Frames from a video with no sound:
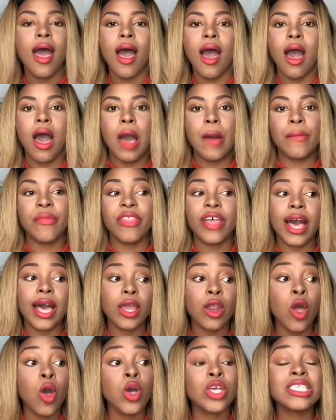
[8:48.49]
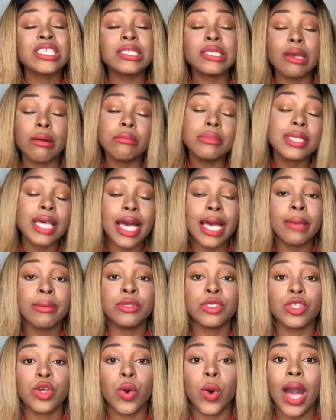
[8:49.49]
That
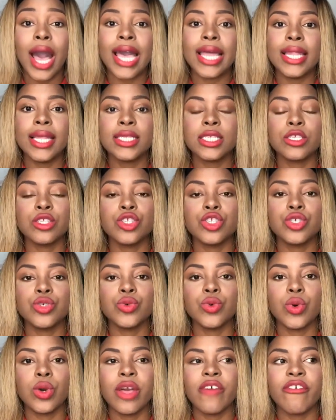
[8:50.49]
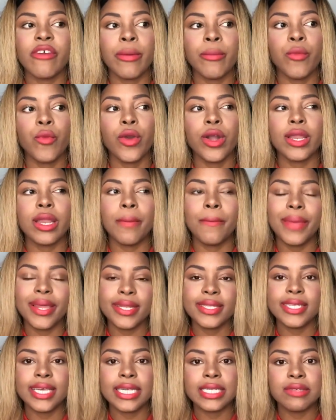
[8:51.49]
sometimes though I listen to, if I'm more in a
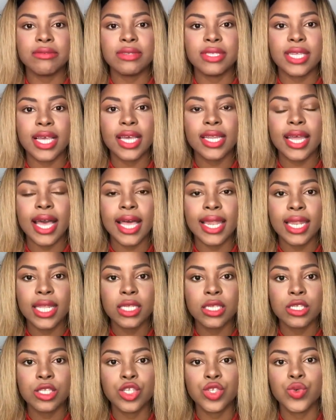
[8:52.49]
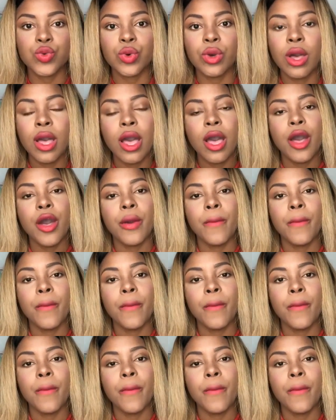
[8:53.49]
meditative state, I listen to